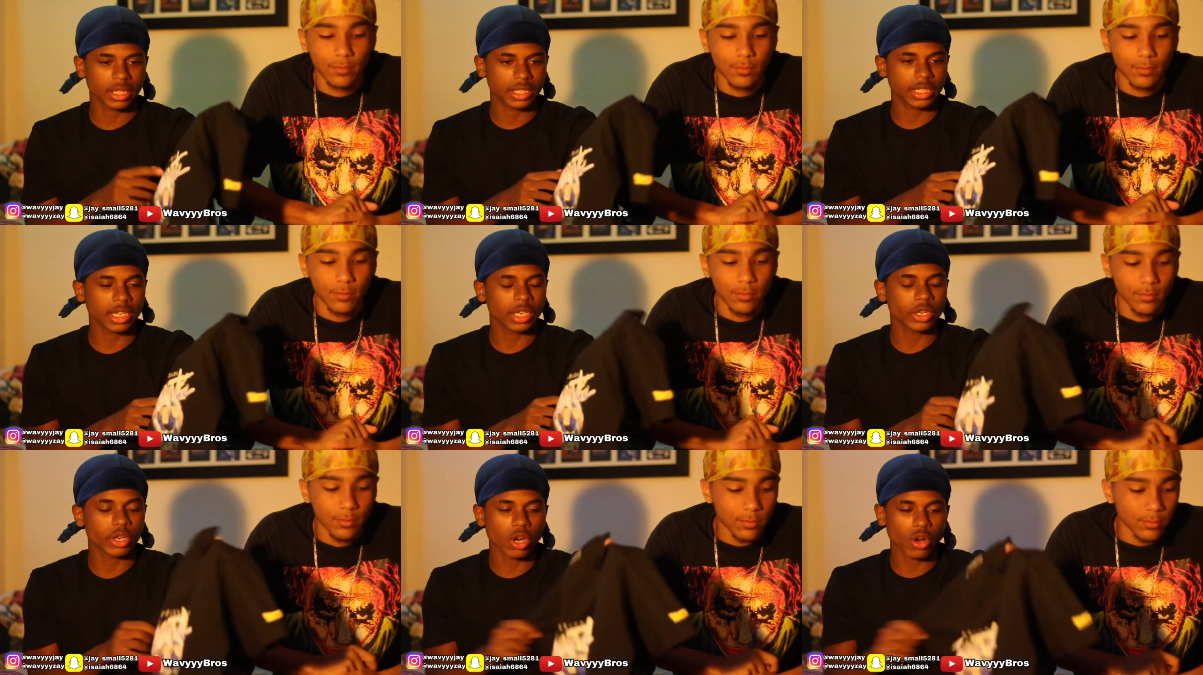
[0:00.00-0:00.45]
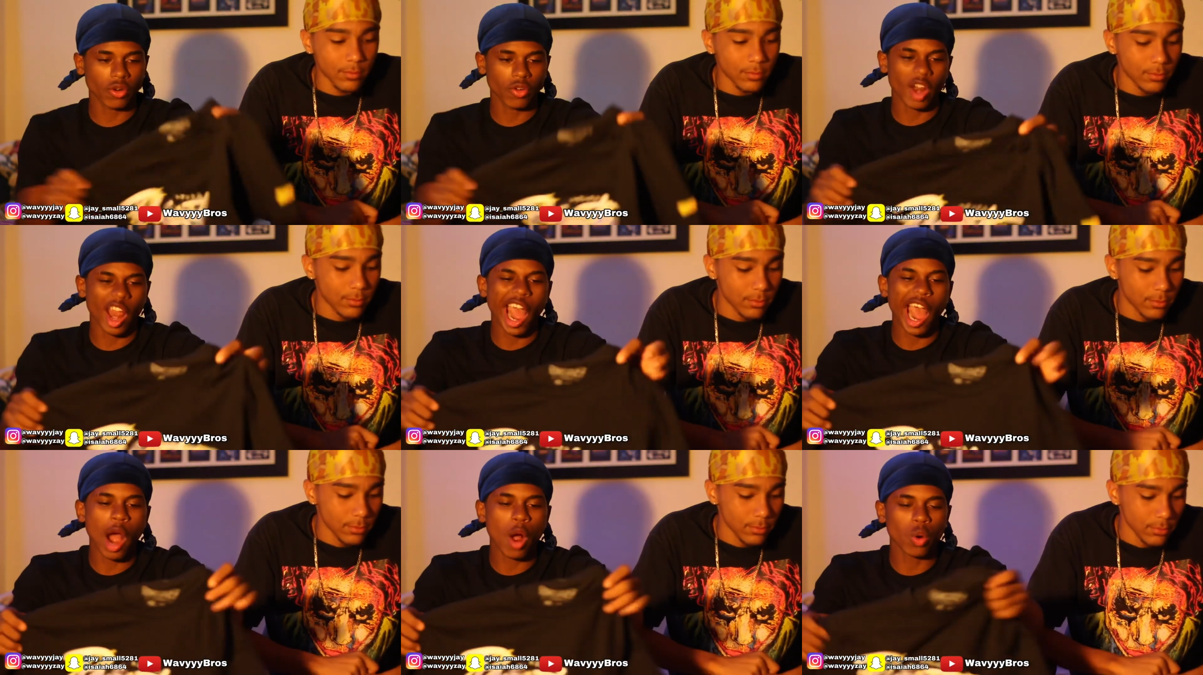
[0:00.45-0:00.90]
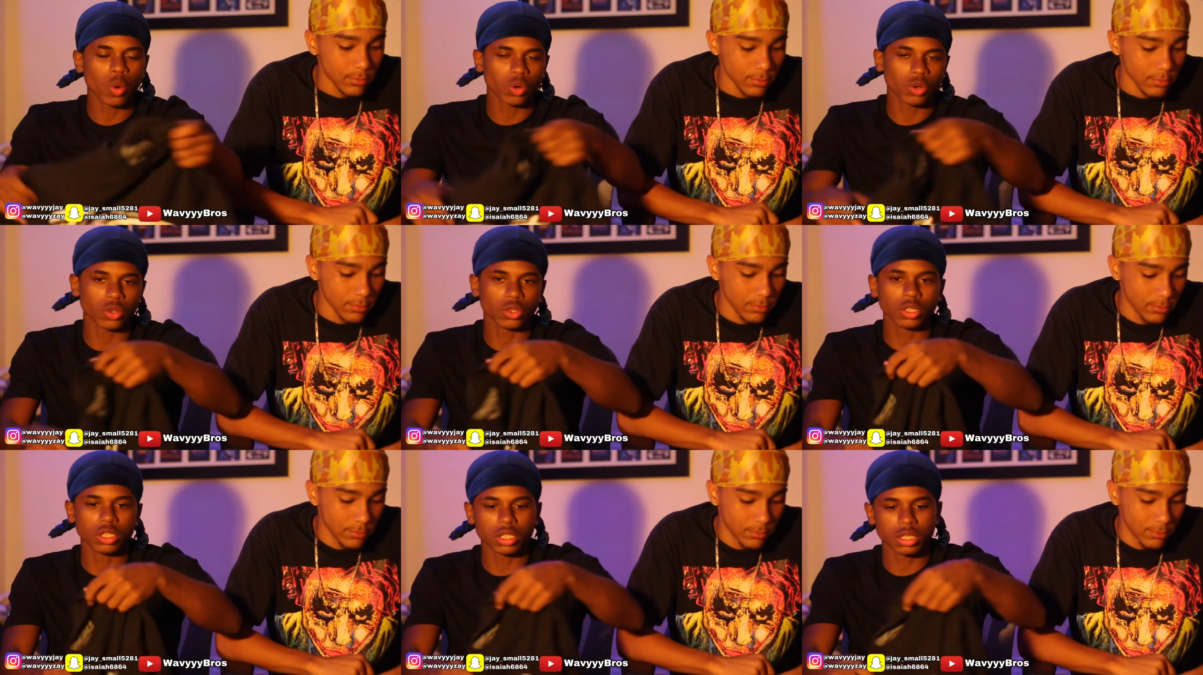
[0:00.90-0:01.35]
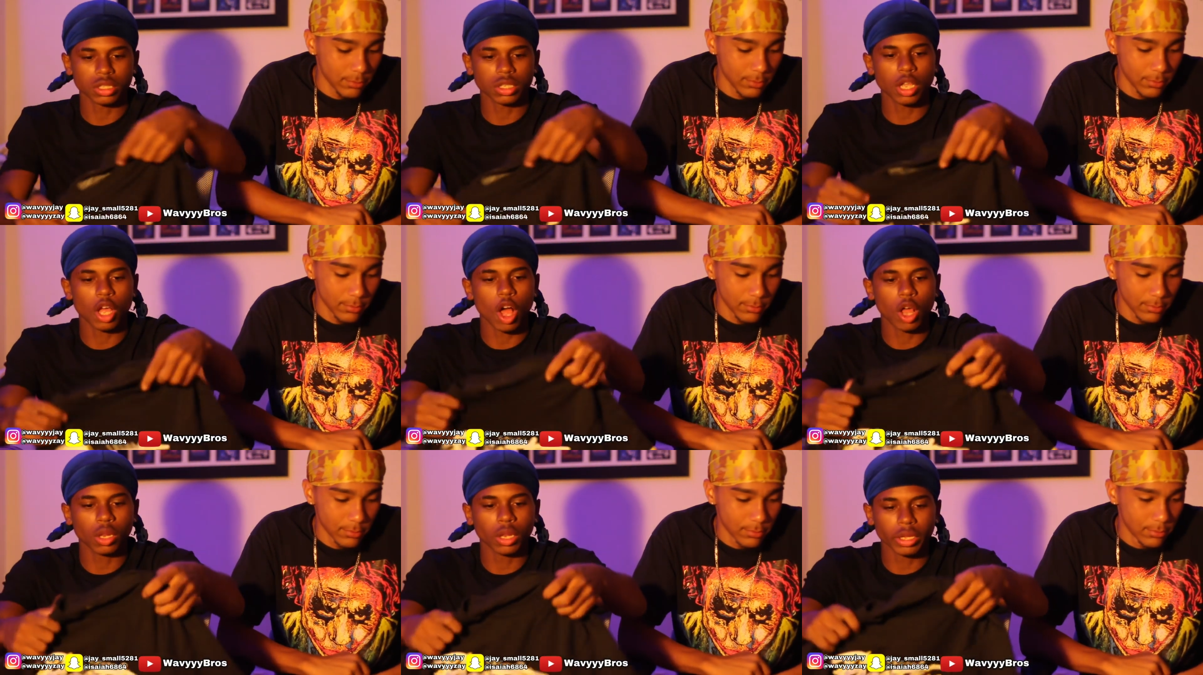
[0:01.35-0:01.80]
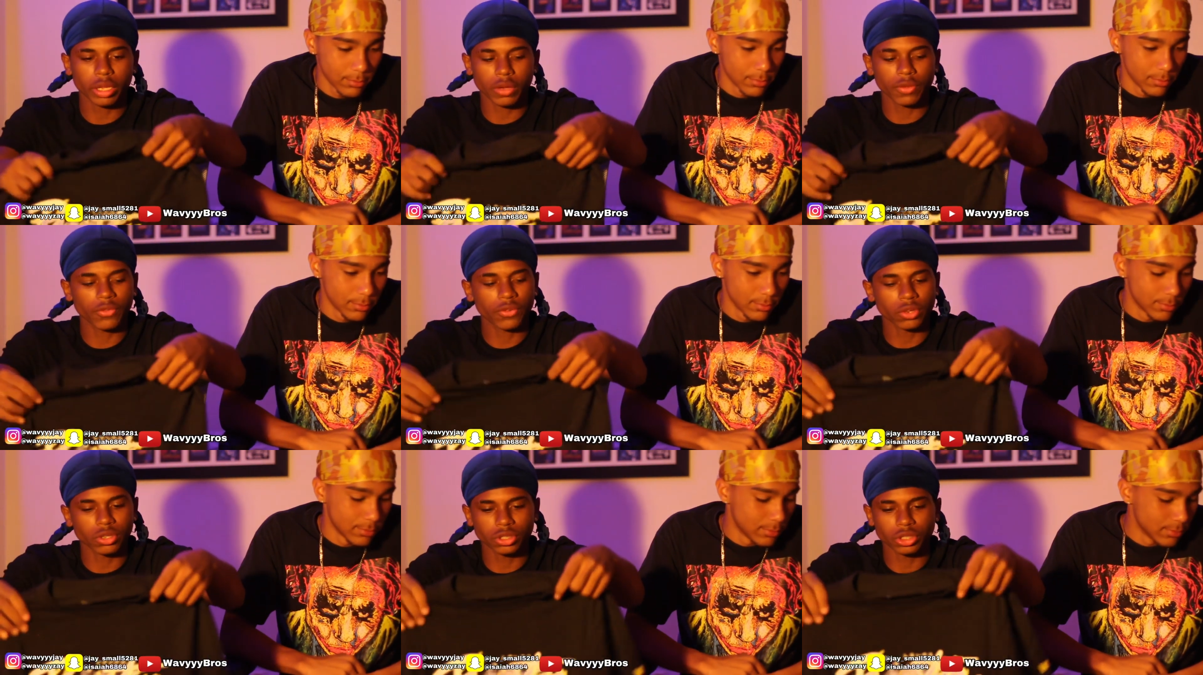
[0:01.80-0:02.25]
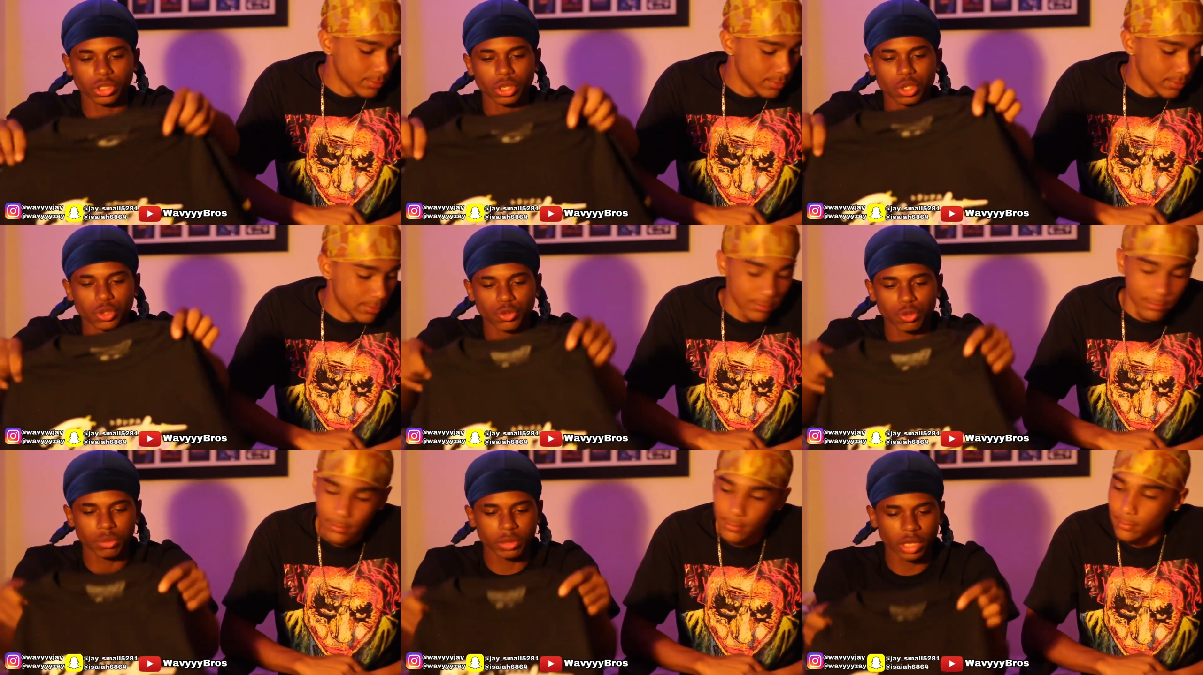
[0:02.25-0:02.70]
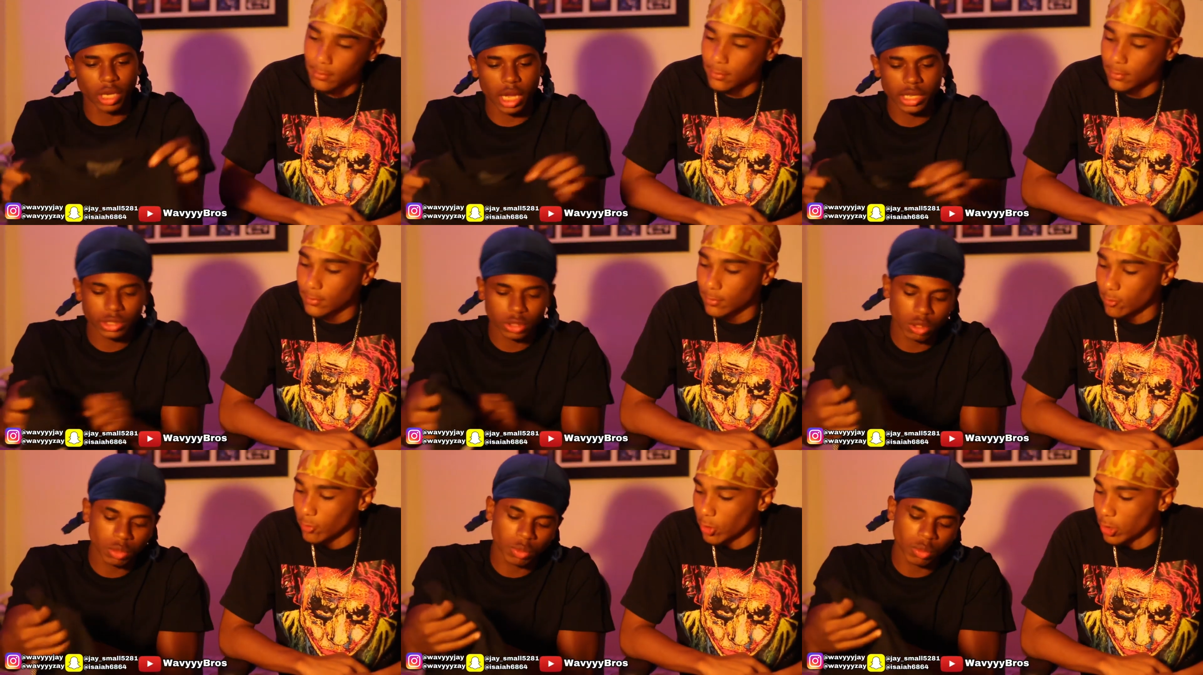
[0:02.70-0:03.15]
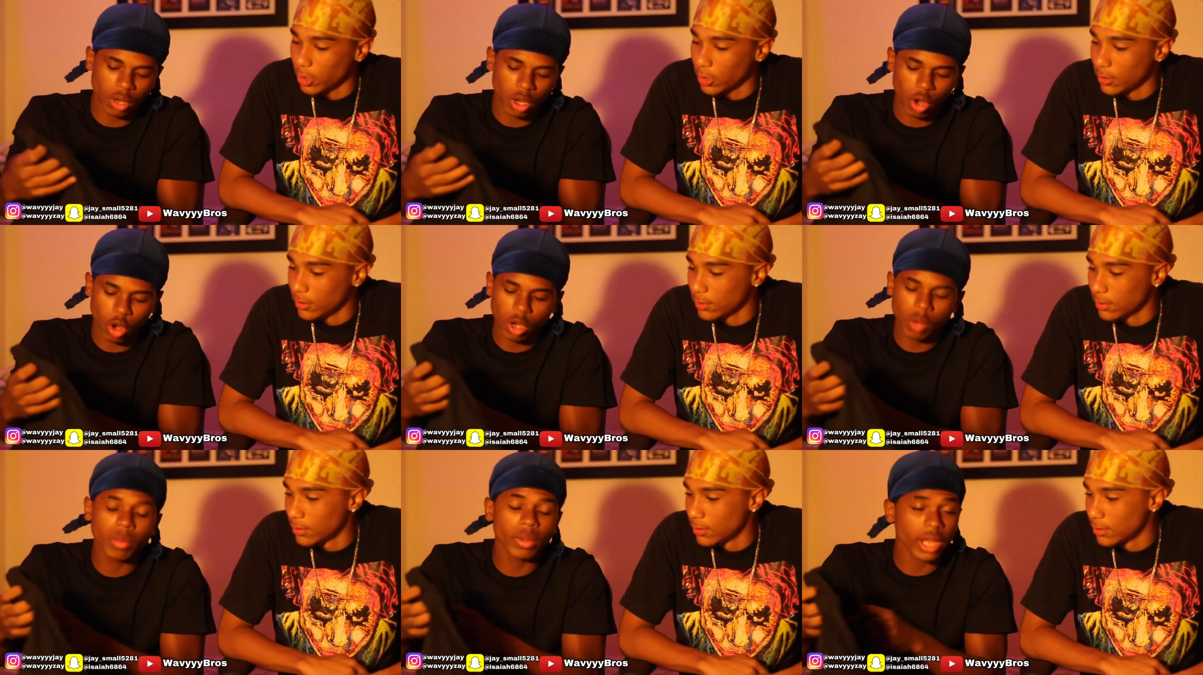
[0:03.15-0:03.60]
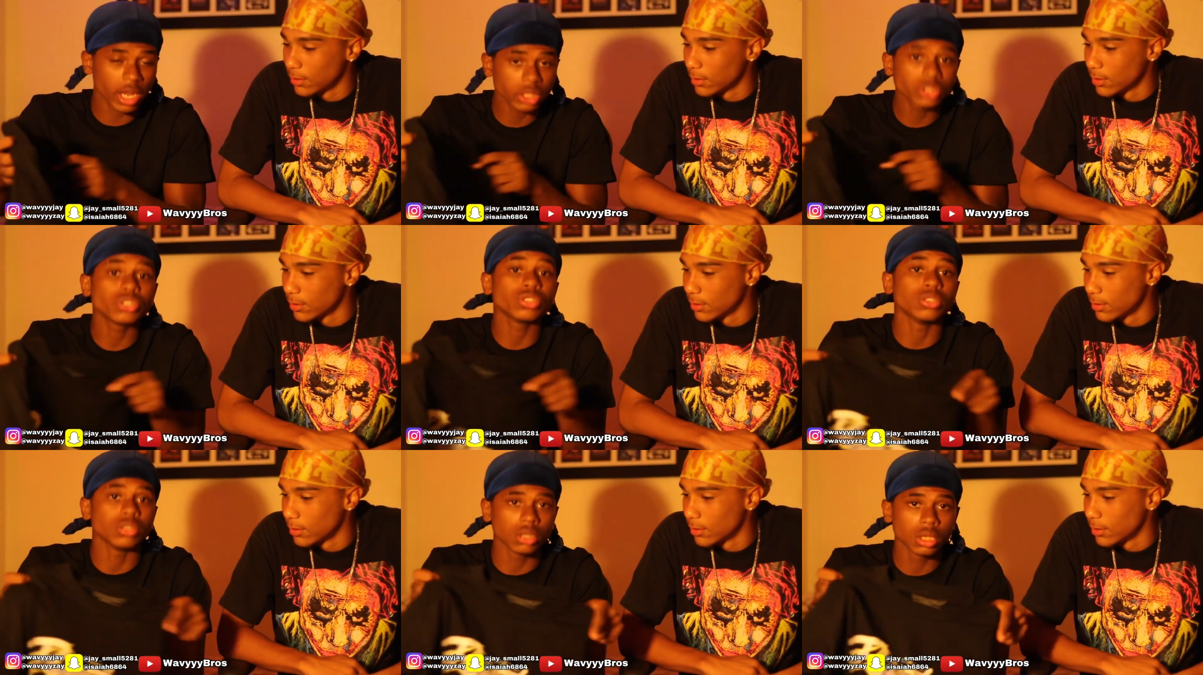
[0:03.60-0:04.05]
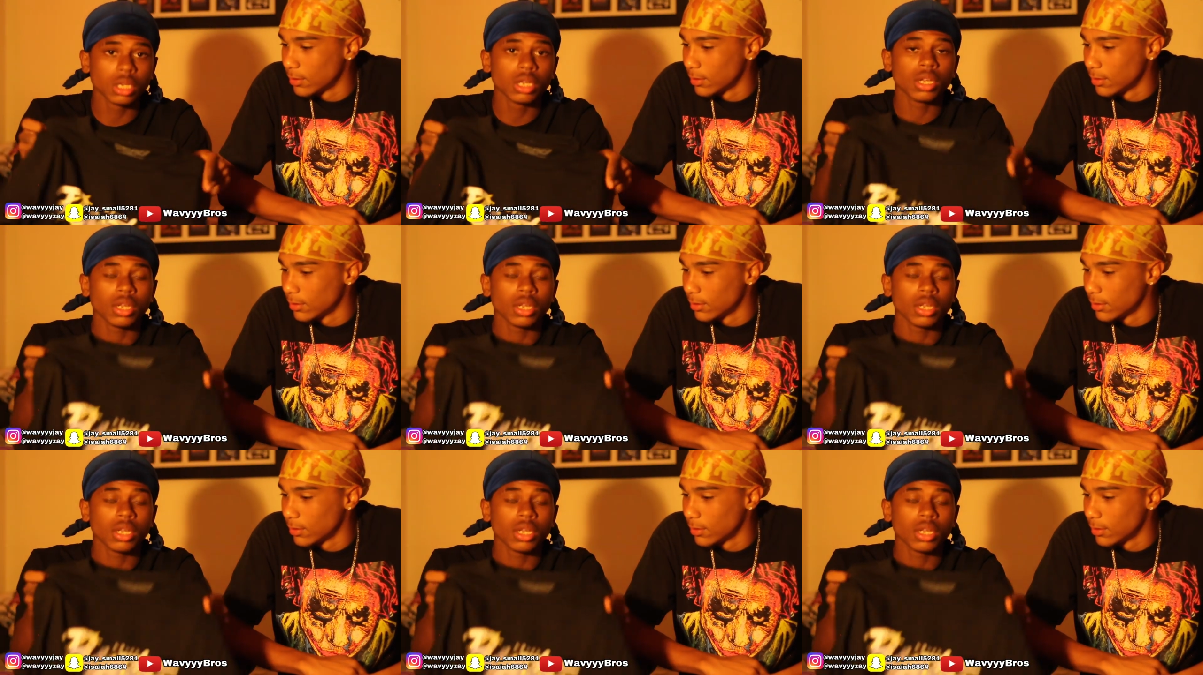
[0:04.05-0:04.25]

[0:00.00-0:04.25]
Speaker 1: sitting there an hour looking for a shirt for me. I saw him really? an all black shirt.